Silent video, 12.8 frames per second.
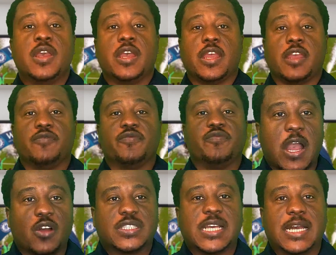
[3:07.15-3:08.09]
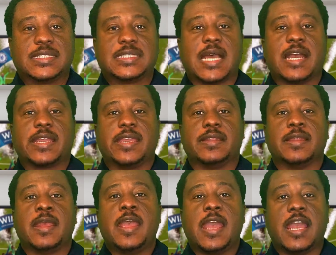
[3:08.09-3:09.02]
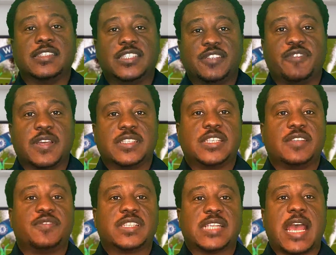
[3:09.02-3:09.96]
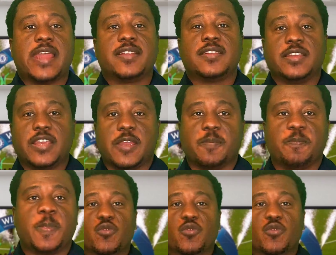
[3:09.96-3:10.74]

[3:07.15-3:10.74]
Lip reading: a counter-attacking and defensive side game.